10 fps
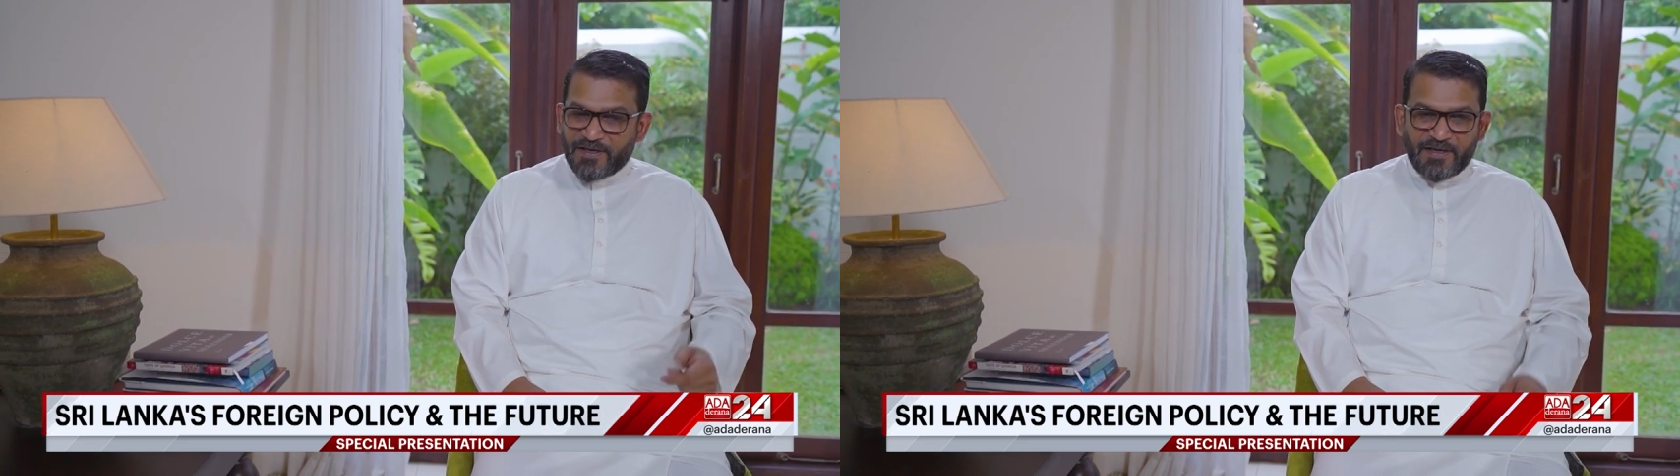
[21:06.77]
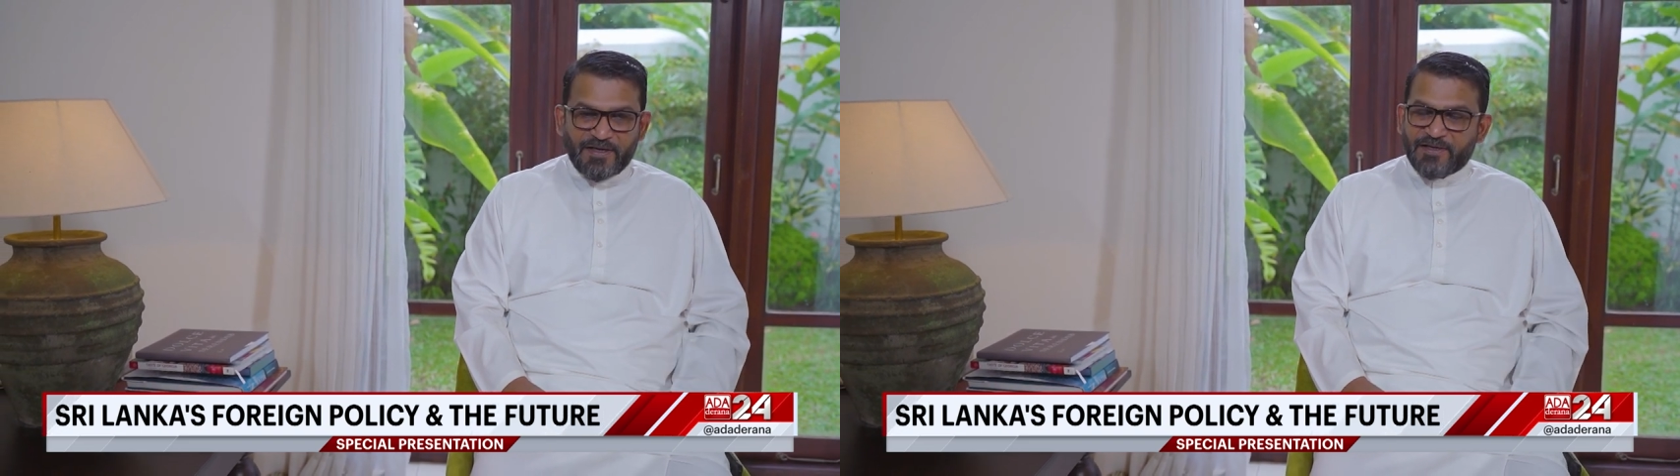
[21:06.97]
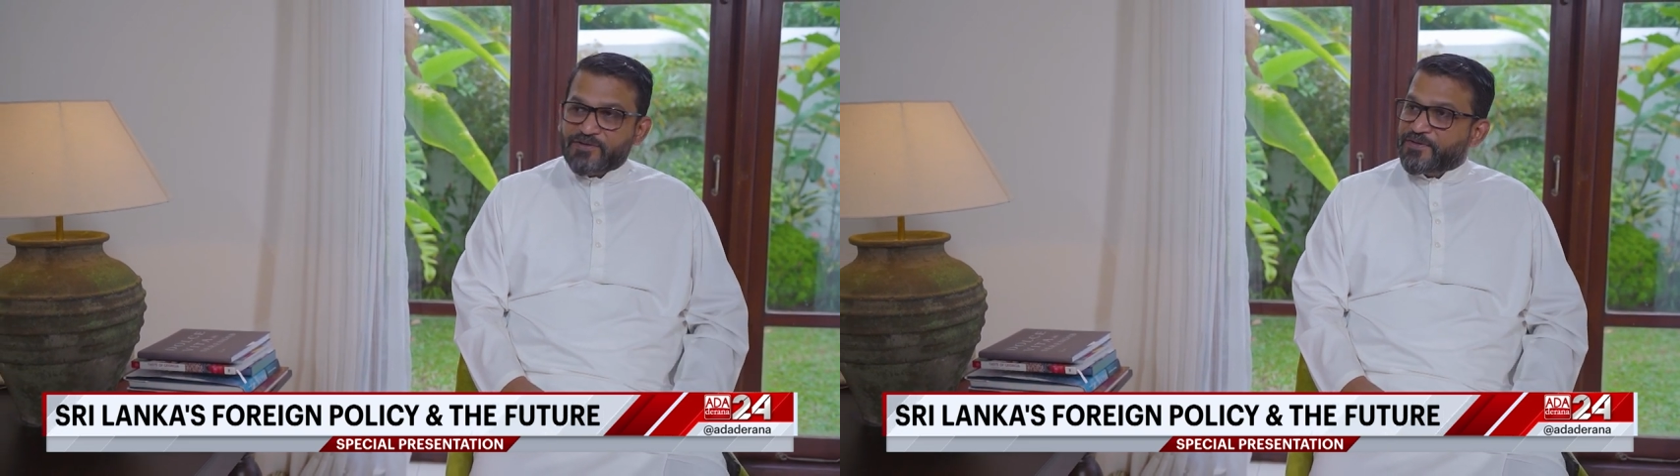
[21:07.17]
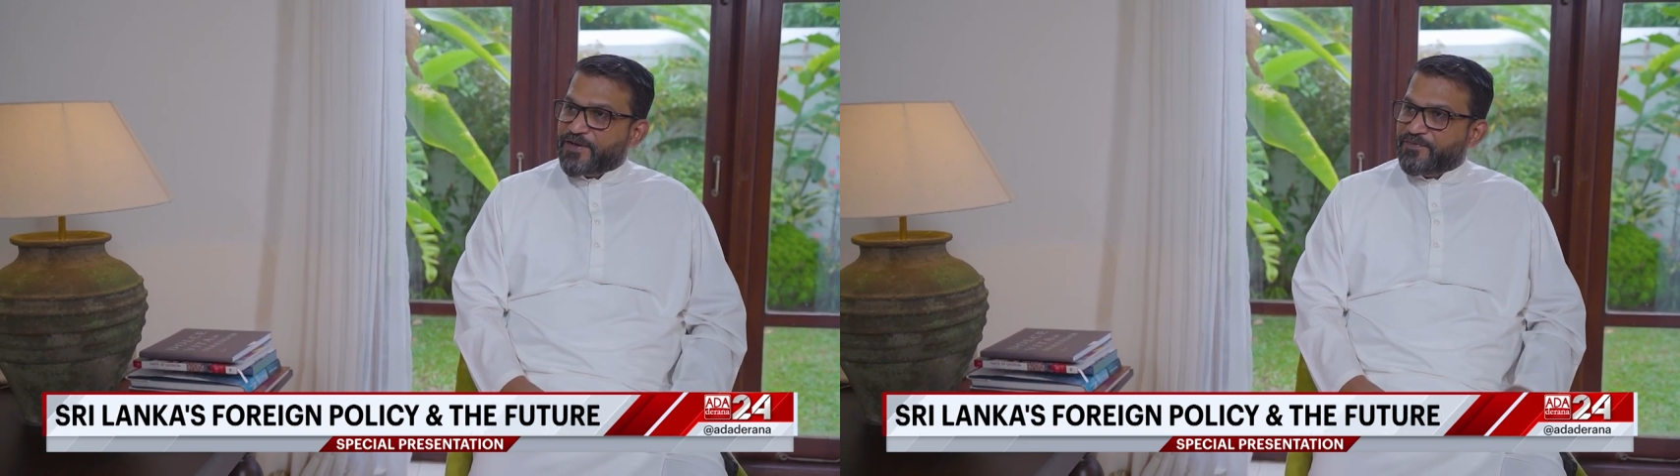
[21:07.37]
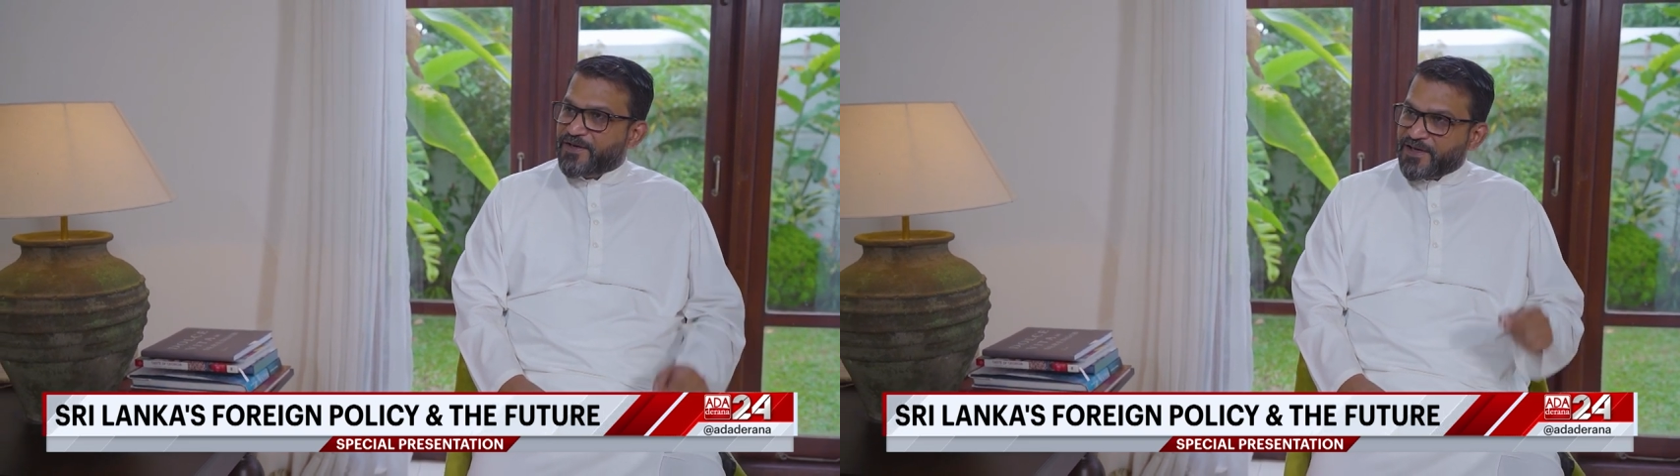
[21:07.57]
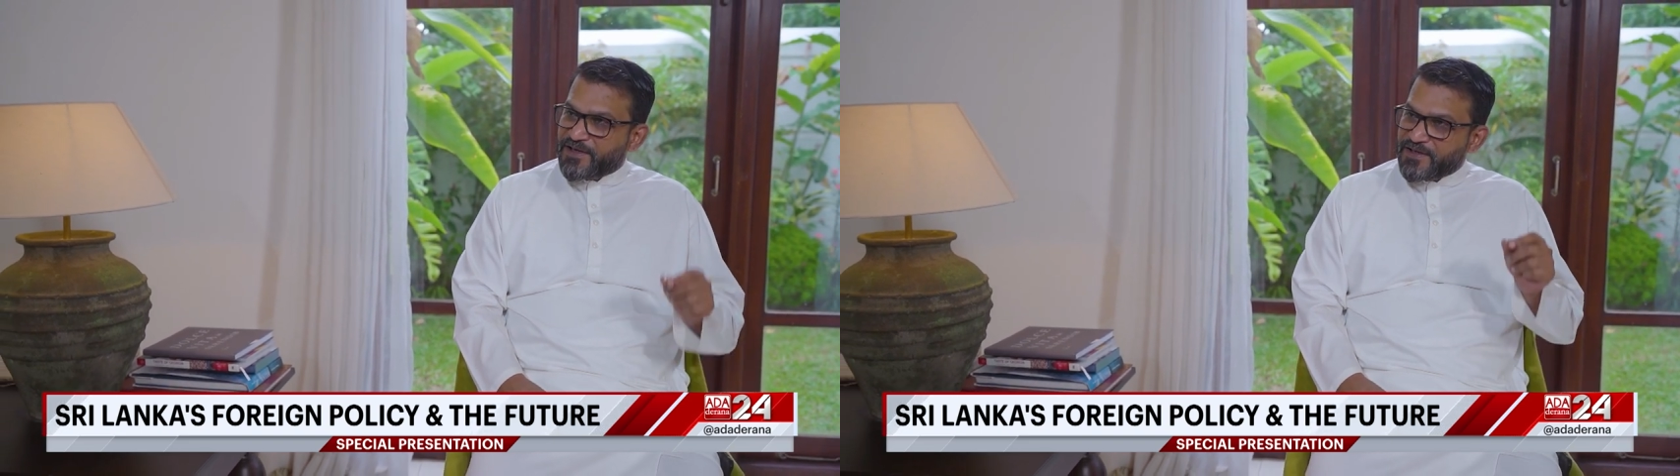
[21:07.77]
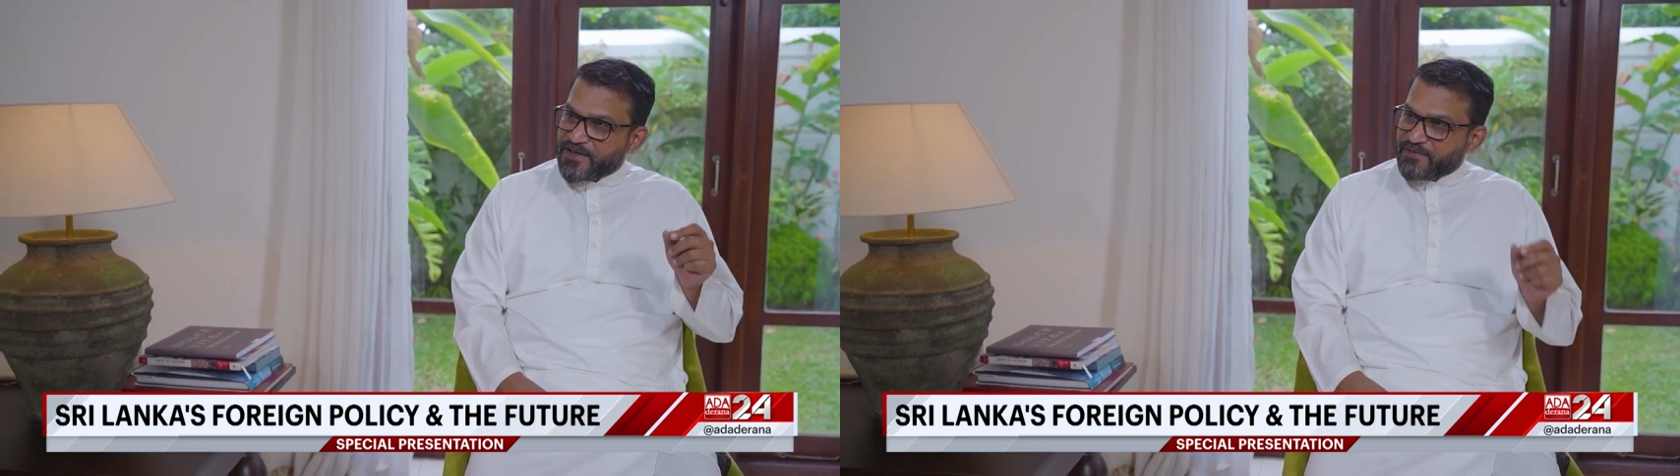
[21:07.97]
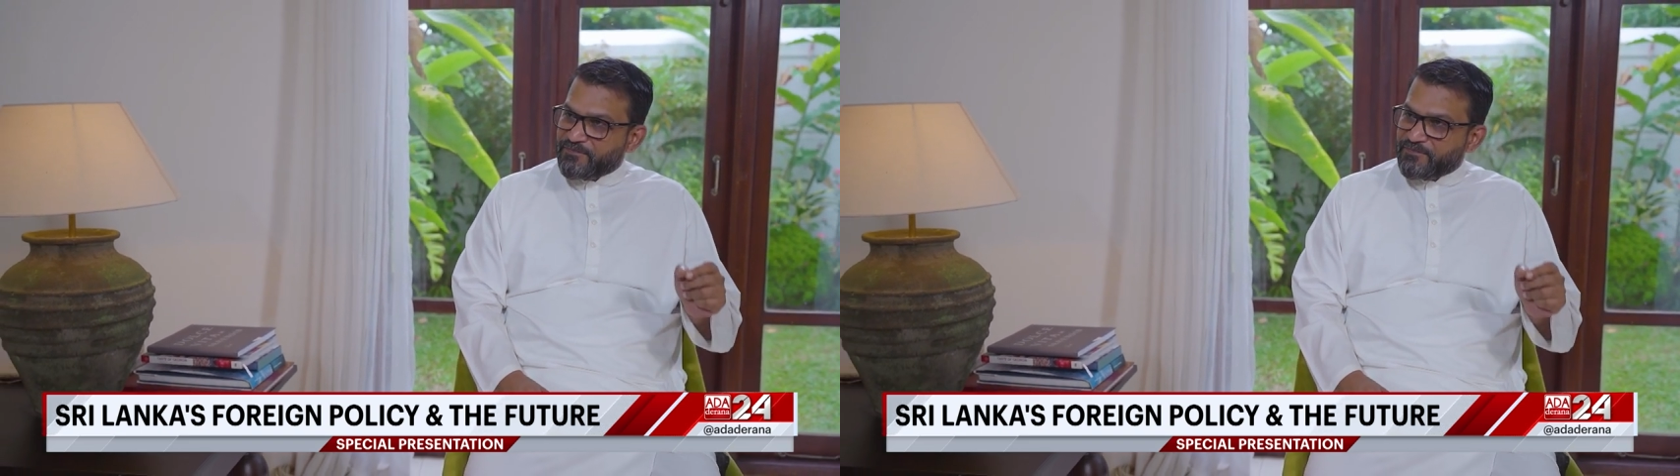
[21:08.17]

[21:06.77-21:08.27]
uh, so that we can